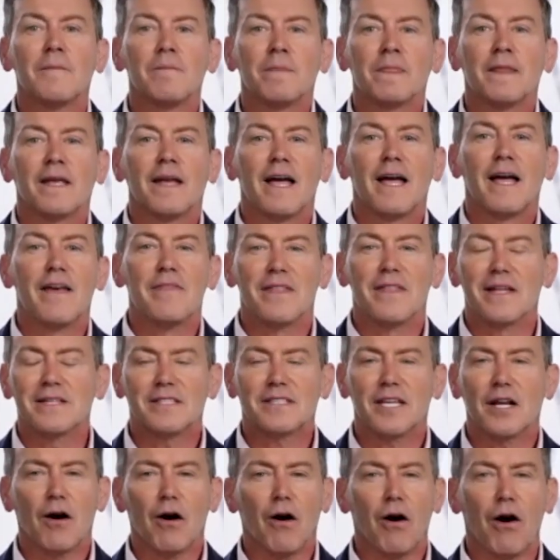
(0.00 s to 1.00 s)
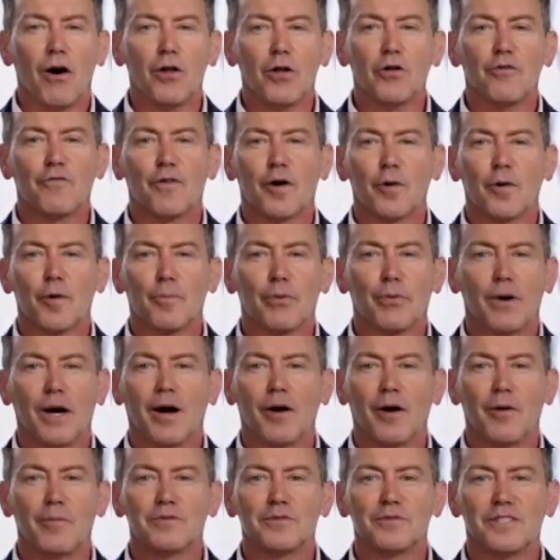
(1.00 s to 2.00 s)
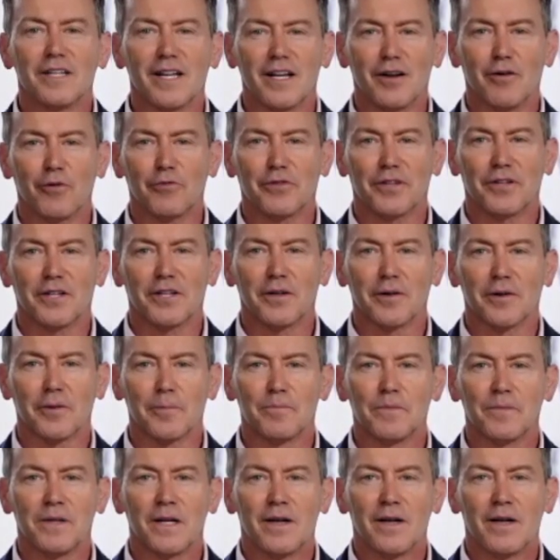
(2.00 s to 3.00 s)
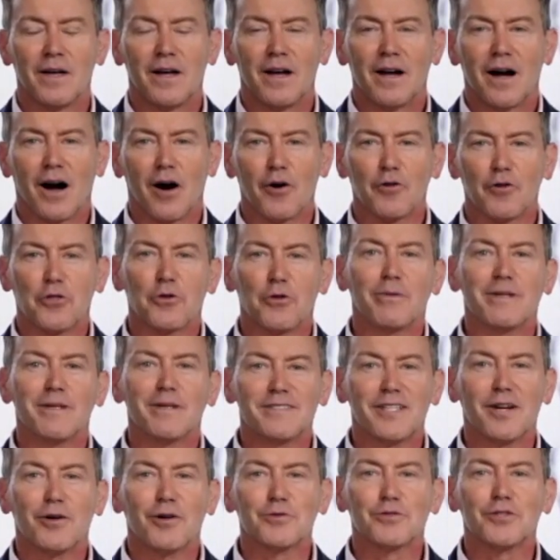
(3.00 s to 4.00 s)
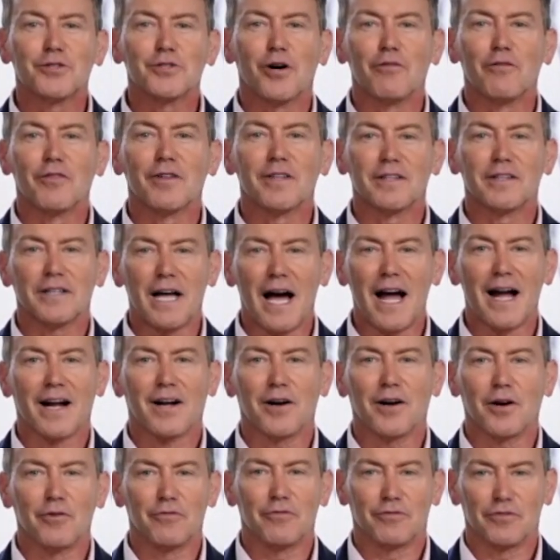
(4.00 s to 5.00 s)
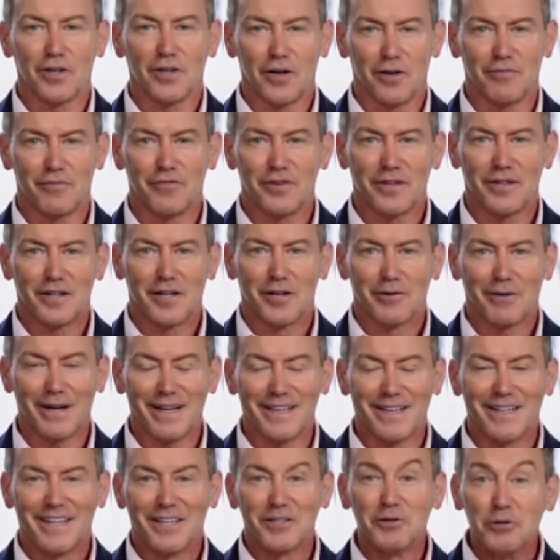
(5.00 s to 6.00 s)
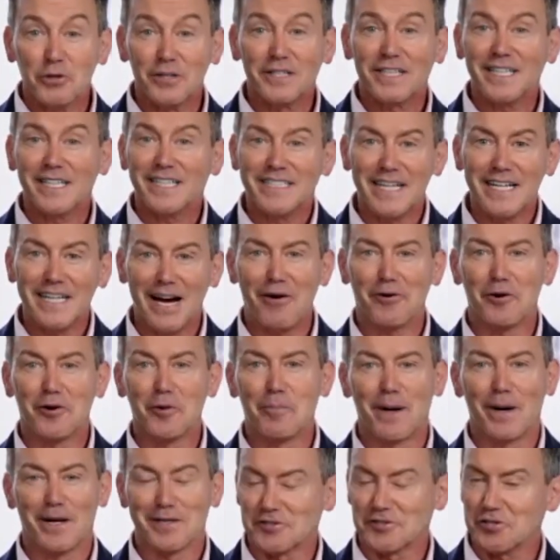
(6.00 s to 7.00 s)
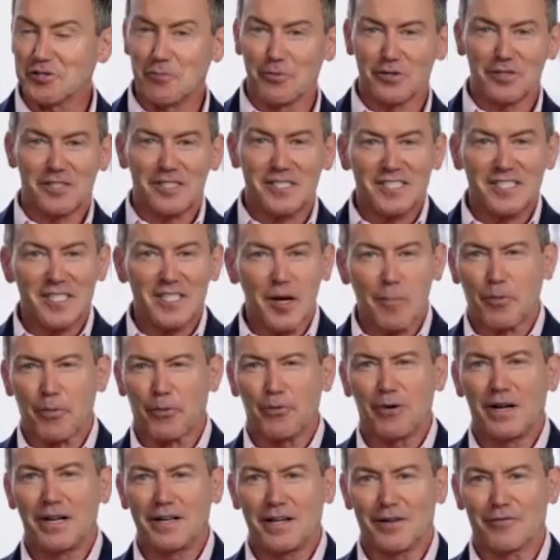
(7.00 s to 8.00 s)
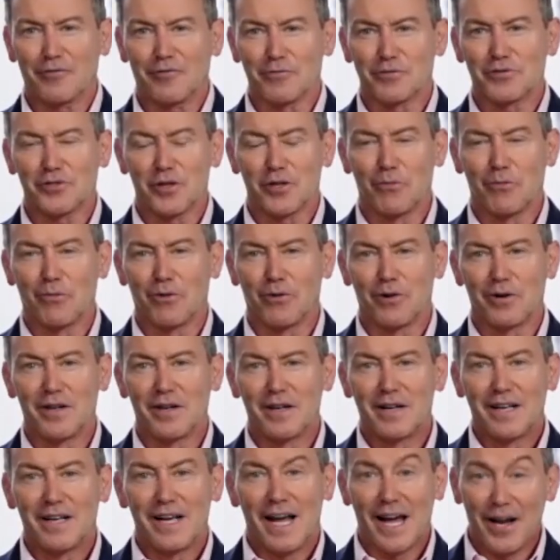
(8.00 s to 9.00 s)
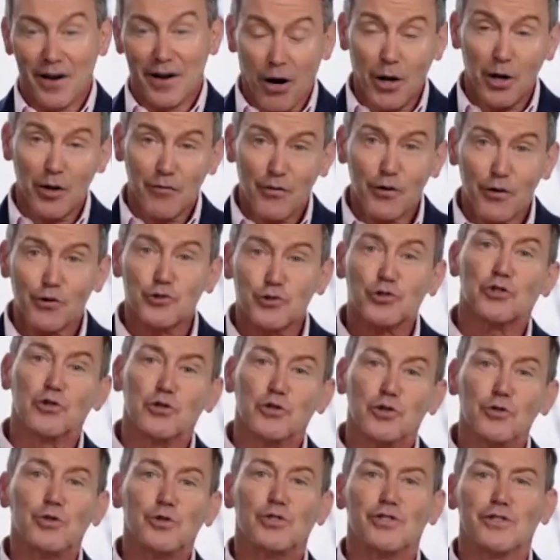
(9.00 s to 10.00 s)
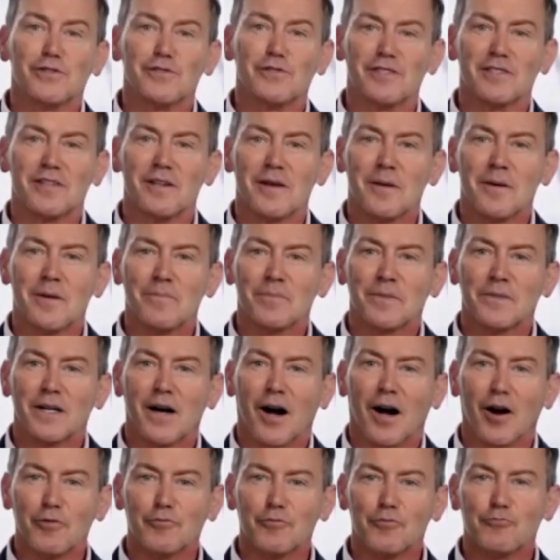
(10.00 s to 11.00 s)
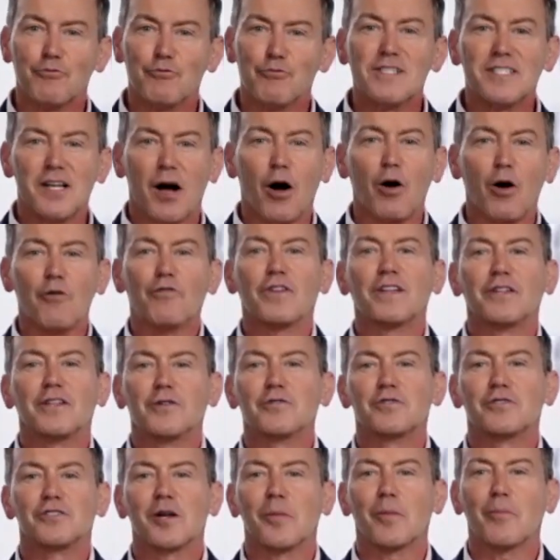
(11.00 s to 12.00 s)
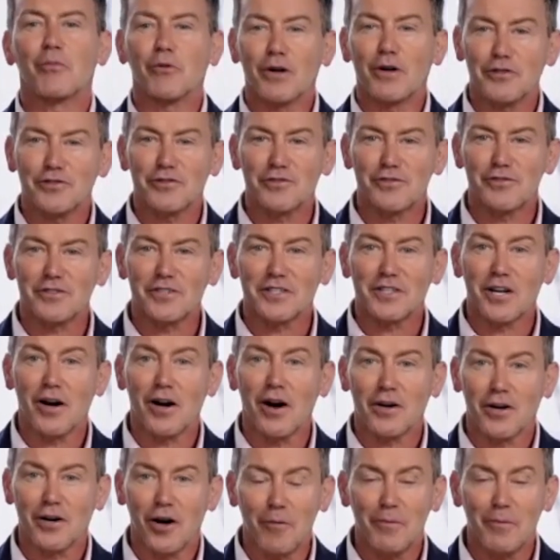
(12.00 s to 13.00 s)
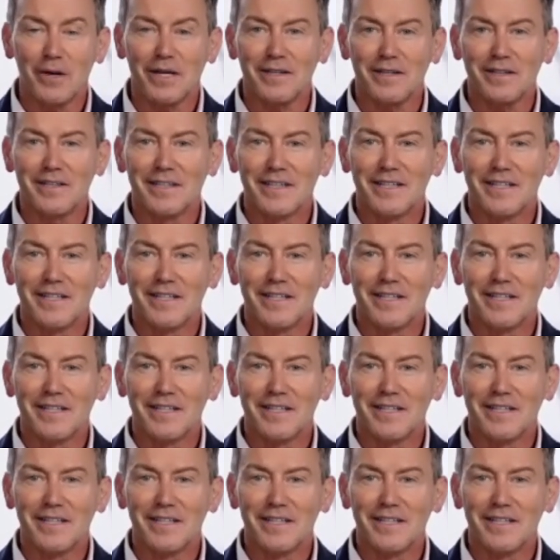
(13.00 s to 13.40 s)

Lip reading: And then say all of our problems in healthcare are the result of a lack of love, right? Looking down upon someone, separating from someone, and all of our solutions are resolving those separations, coming